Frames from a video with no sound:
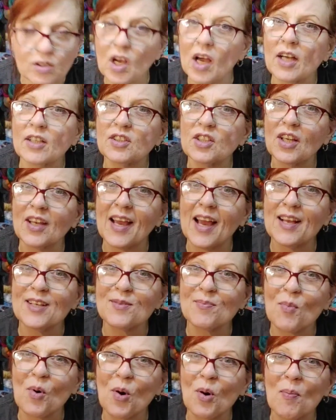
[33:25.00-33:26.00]
talk to you
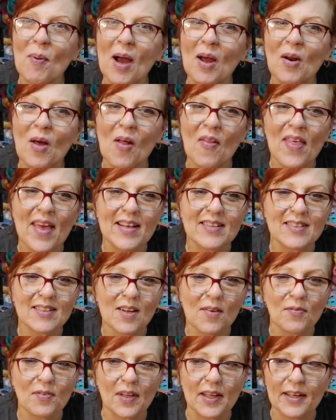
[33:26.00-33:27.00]
guys more about all that
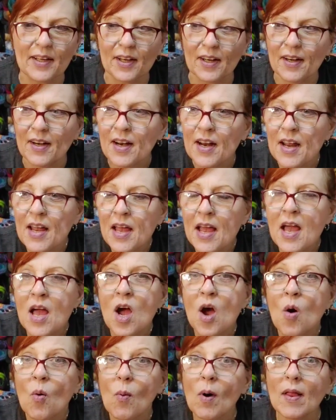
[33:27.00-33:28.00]
stuff later.
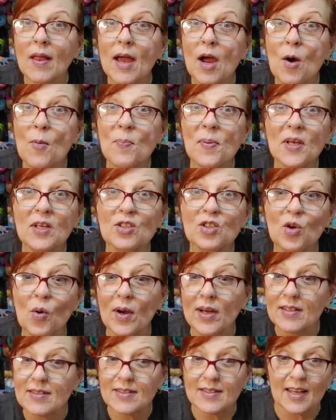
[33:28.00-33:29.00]
Well, I hope you
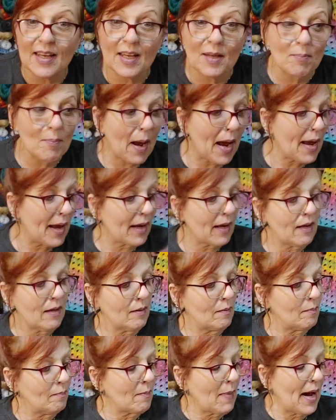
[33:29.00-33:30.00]
enjoyed seeing my,
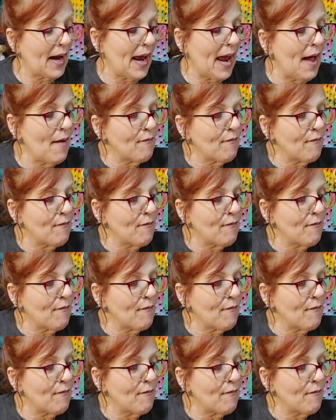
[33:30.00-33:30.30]
my